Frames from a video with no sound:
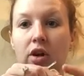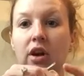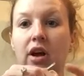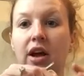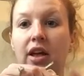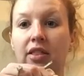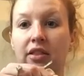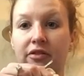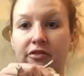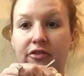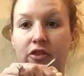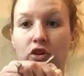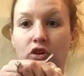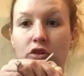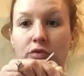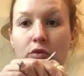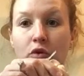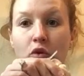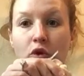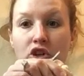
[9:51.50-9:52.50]
and the
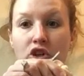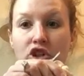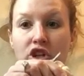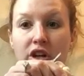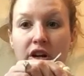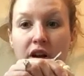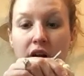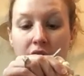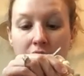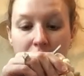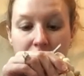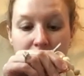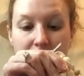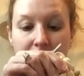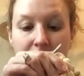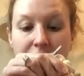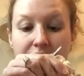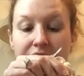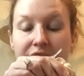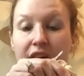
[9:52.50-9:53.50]
first portion of the
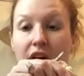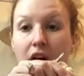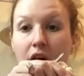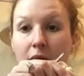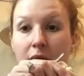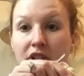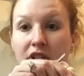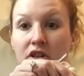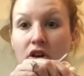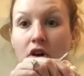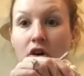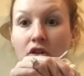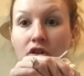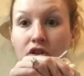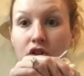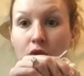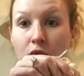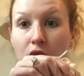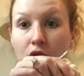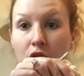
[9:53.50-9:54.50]
thumb is
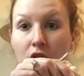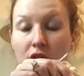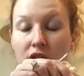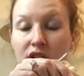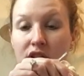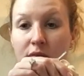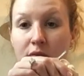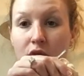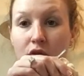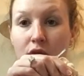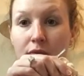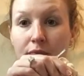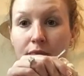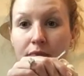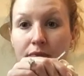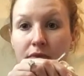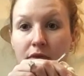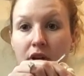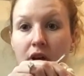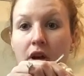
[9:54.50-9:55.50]
also proximal.
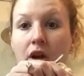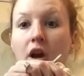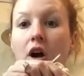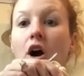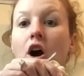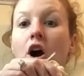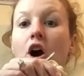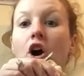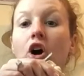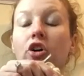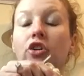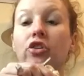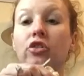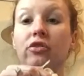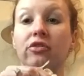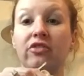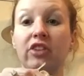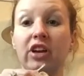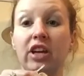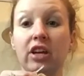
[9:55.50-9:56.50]
On your
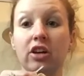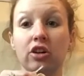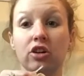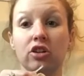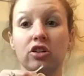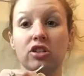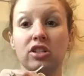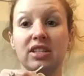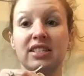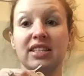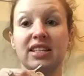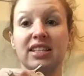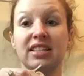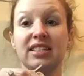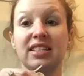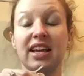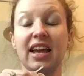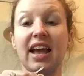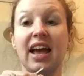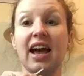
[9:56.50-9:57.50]
fingers, since
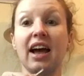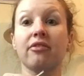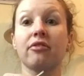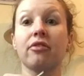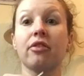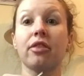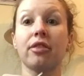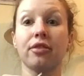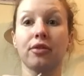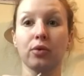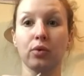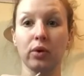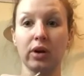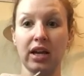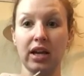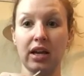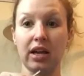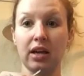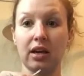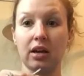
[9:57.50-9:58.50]
they have
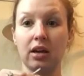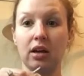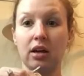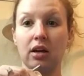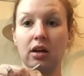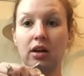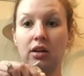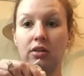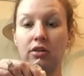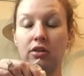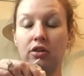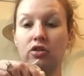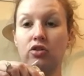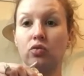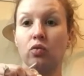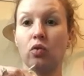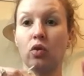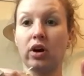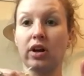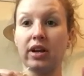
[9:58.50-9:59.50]
3, There's
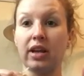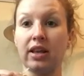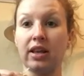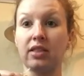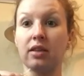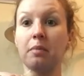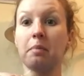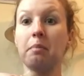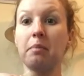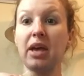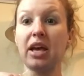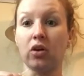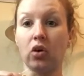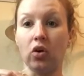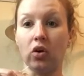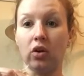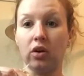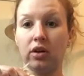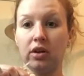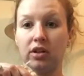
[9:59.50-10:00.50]
one in the
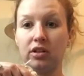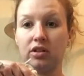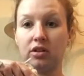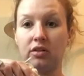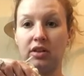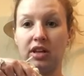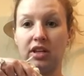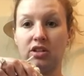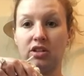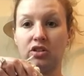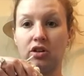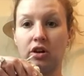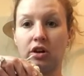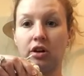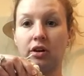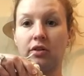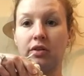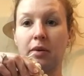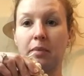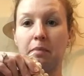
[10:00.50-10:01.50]
middle. So these are
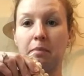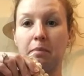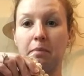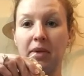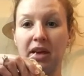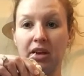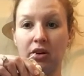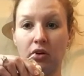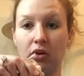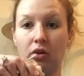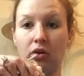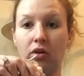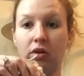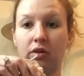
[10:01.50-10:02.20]
the middle